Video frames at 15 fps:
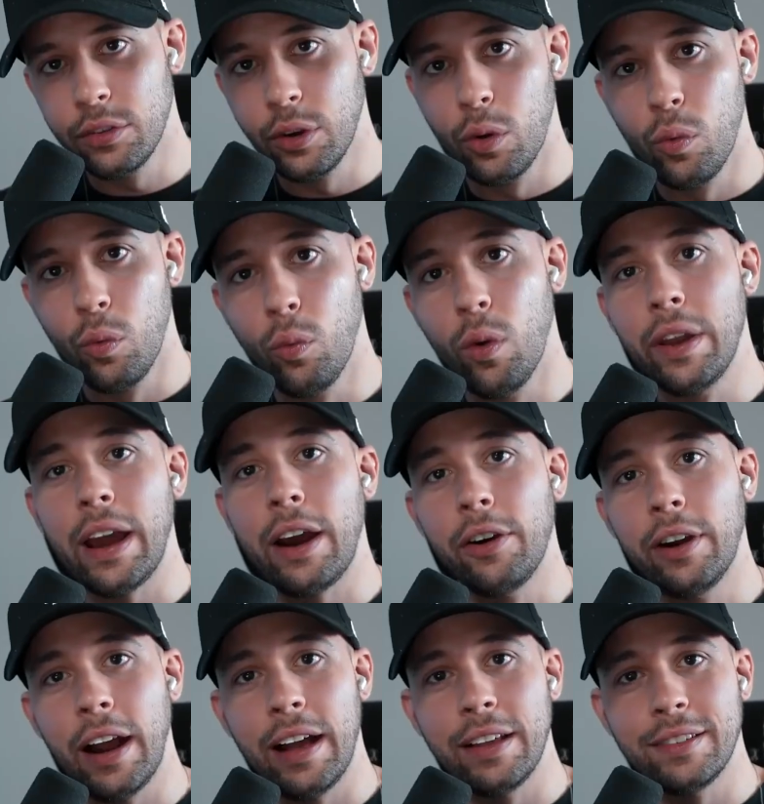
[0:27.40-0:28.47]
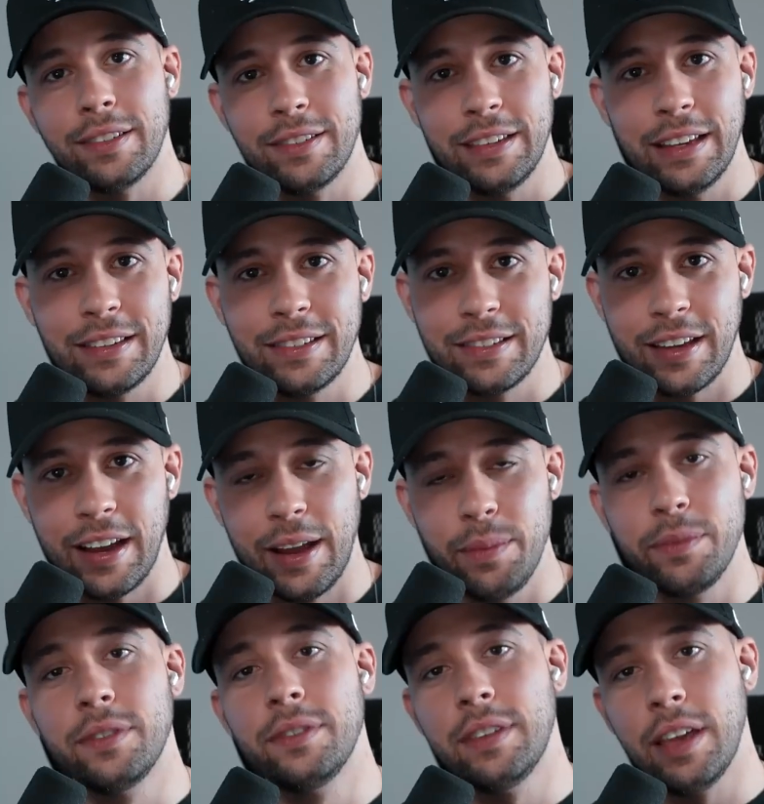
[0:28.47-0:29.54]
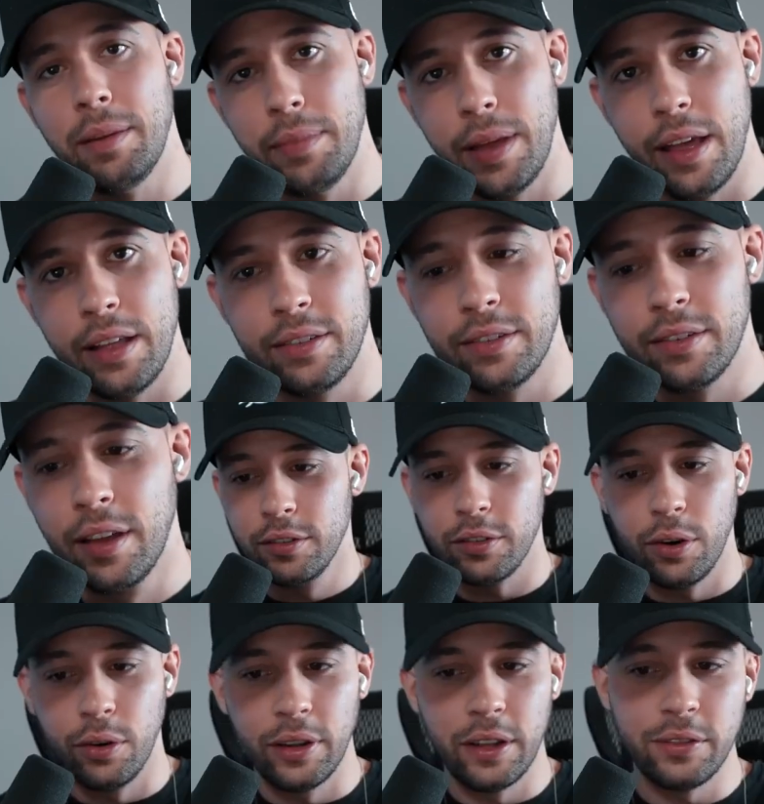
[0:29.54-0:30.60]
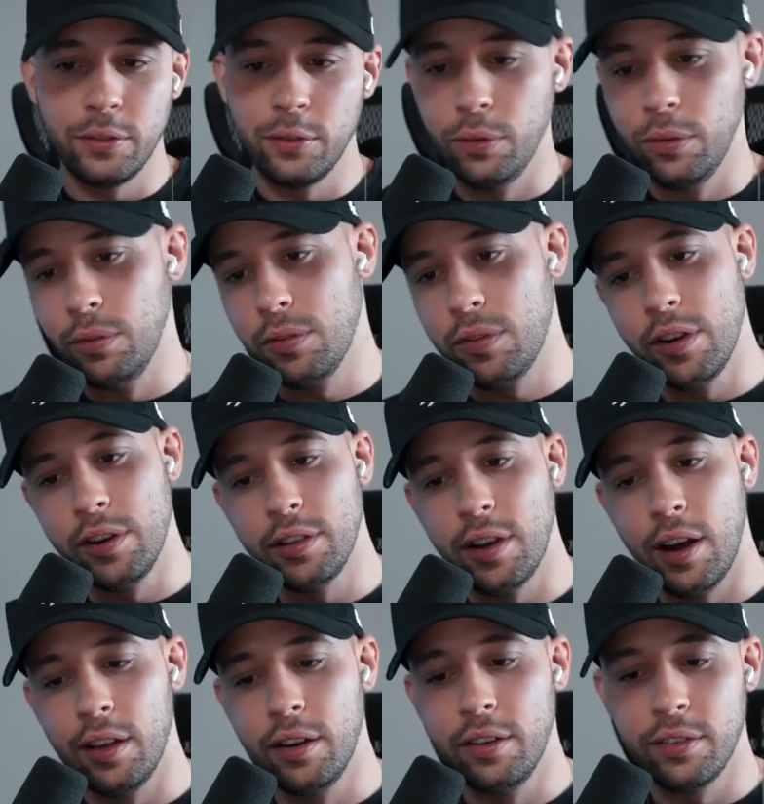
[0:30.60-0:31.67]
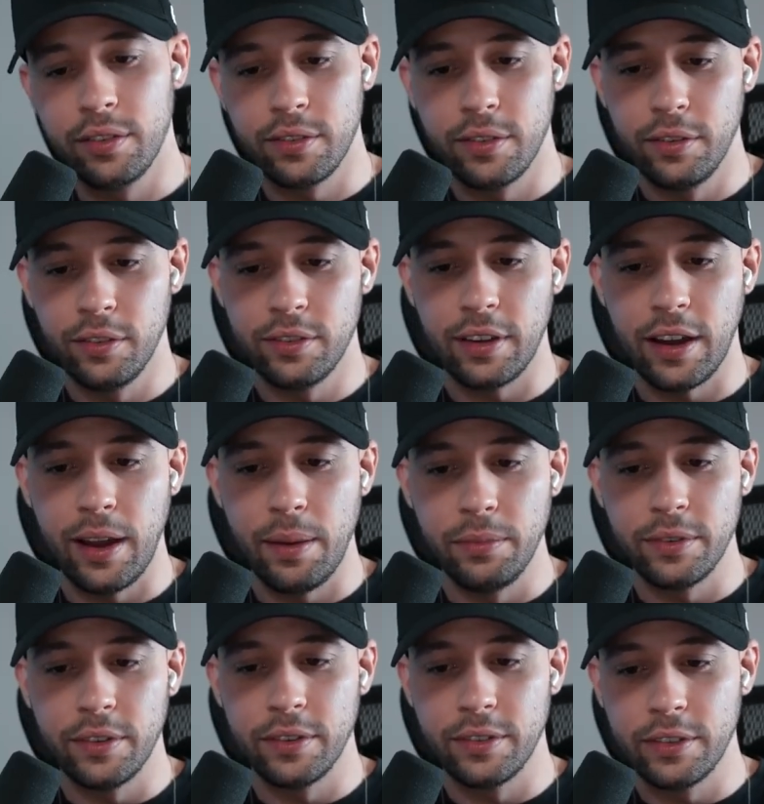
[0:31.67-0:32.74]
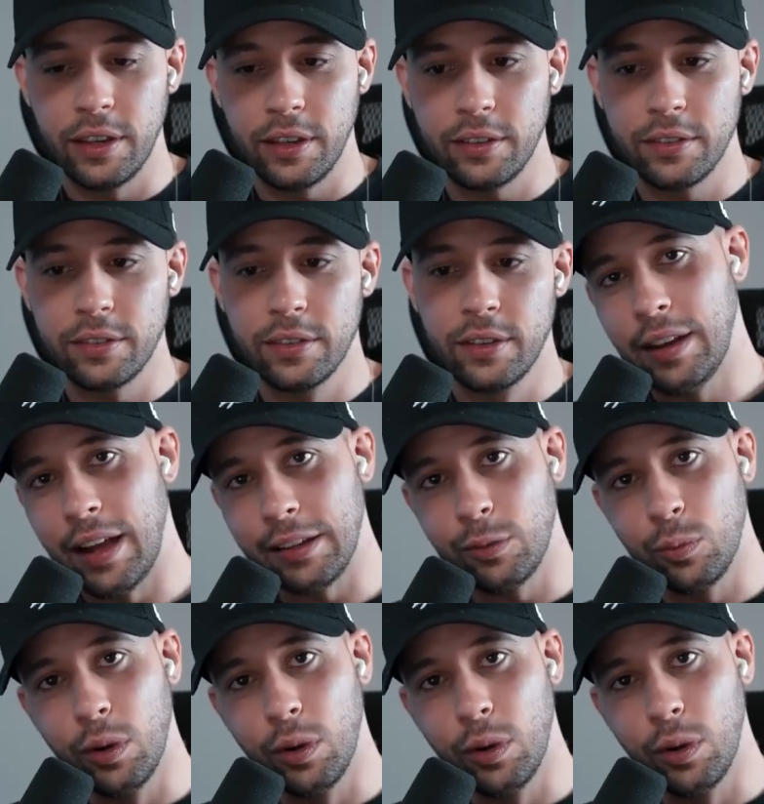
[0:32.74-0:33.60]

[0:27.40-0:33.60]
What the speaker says: So 1 hour has 6 times 10 minutes. So let's do $30 times 6. That's